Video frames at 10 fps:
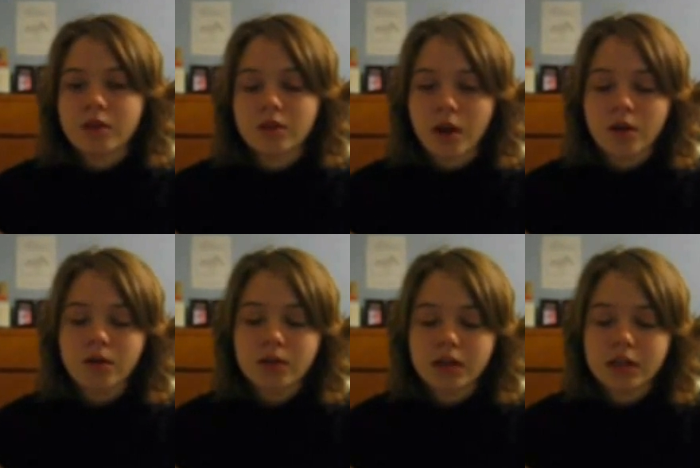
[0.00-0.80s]
Not
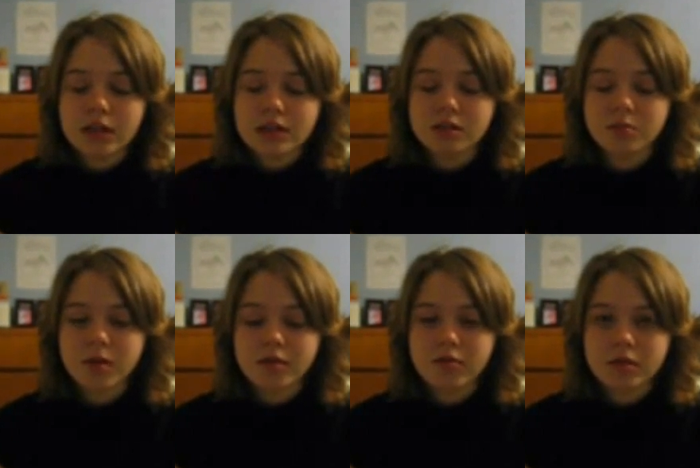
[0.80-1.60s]
only this,
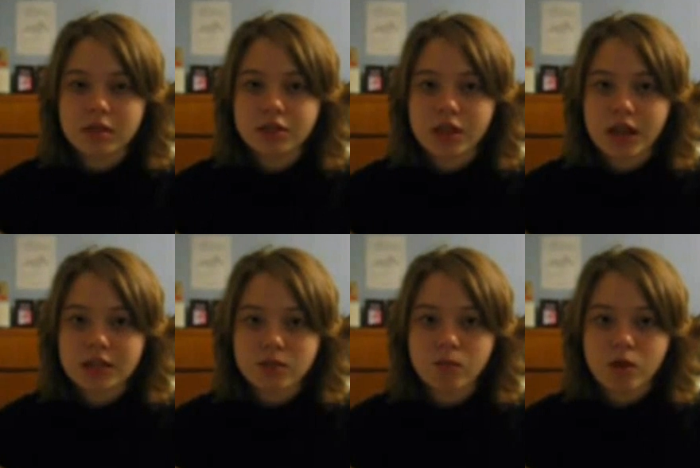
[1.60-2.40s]
but religion
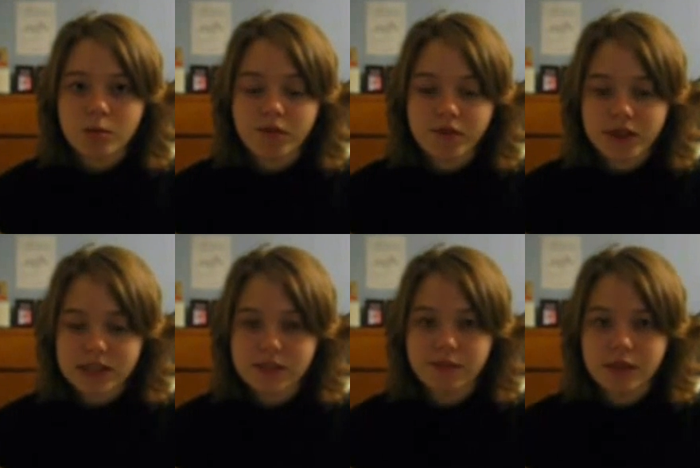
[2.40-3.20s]
has a warm,
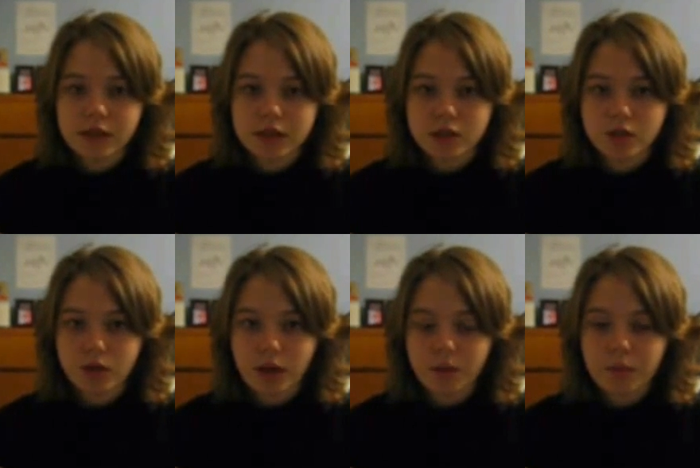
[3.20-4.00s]
fuzzy feeling to
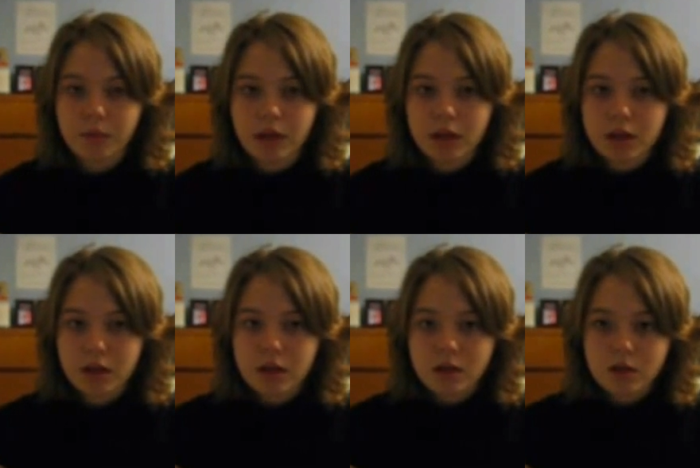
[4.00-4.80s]
it.
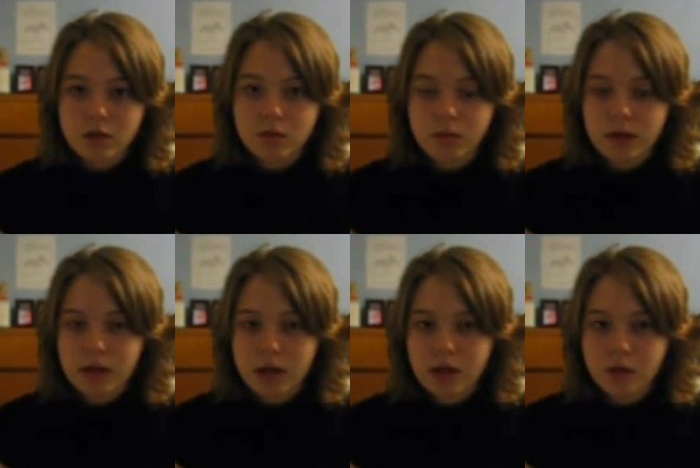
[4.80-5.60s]
You
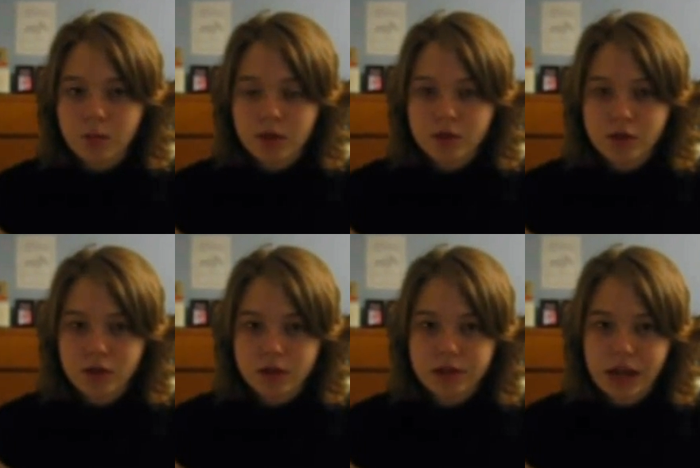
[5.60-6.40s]
get an
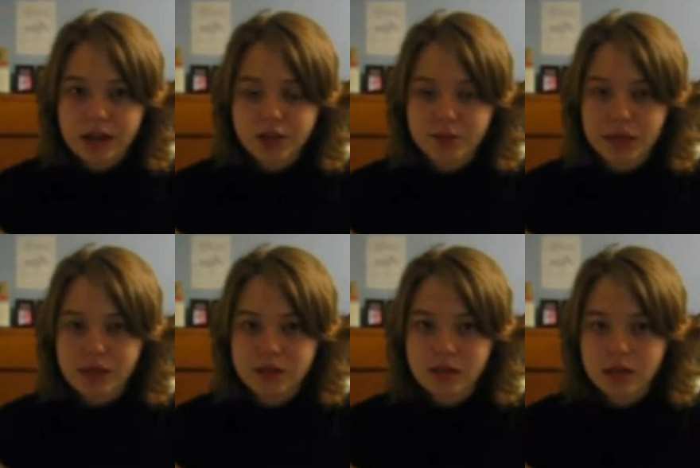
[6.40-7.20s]
emotional
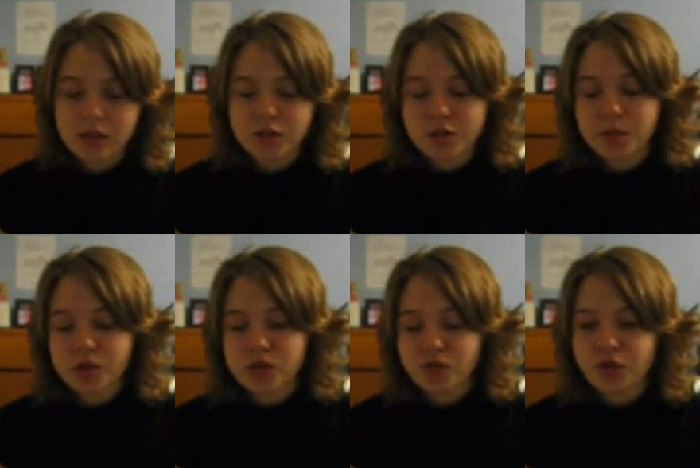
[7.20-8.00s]
attachment, and you're
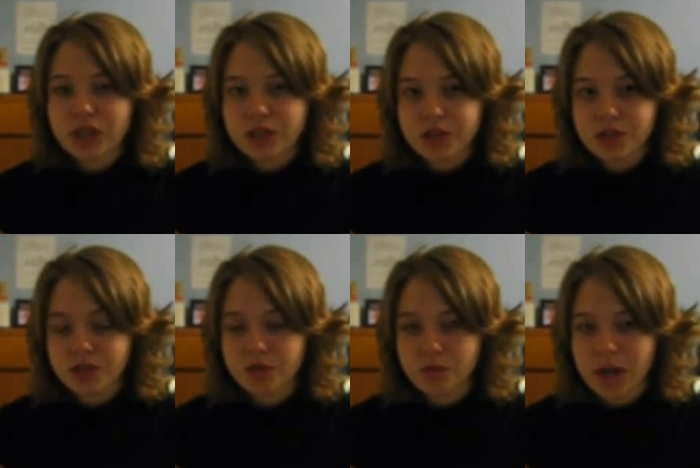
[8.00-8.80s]
supposed to feel a
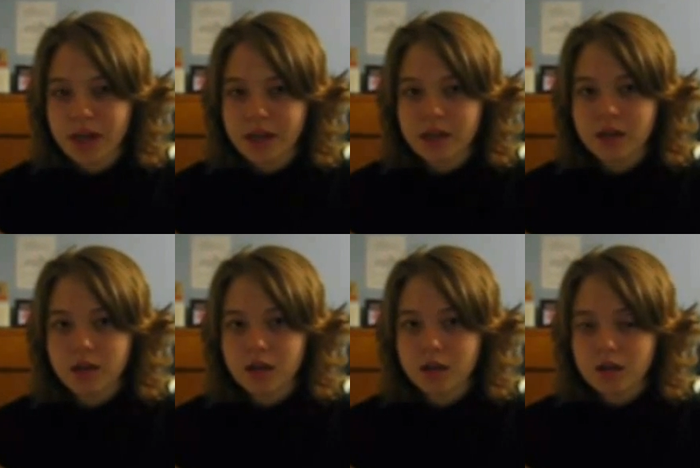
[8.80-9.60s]
certain way
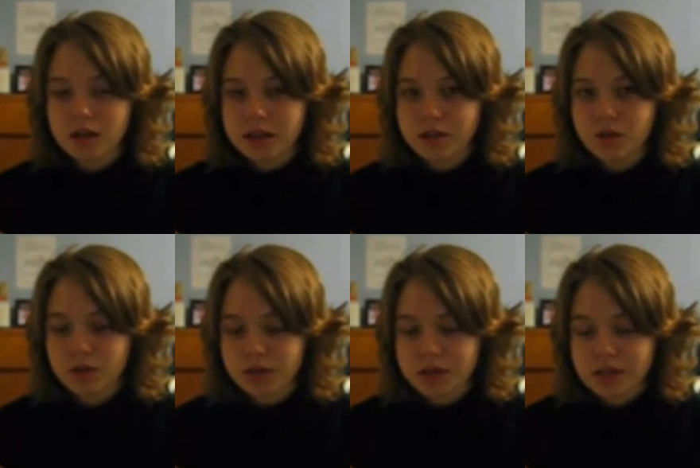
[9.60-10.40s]
at least
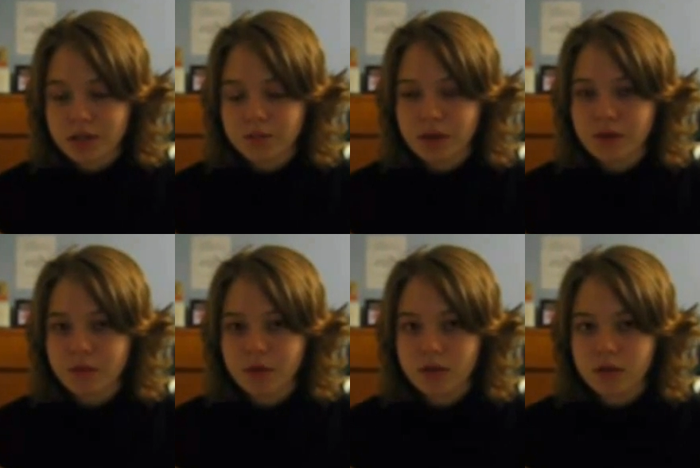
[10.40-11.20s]
according to some
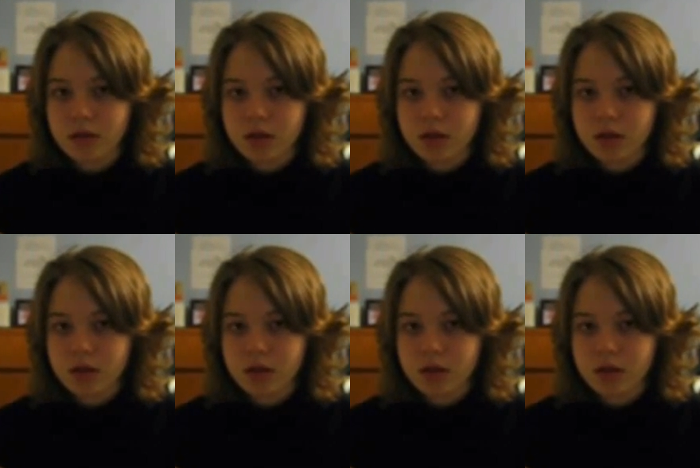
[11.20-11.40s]
people.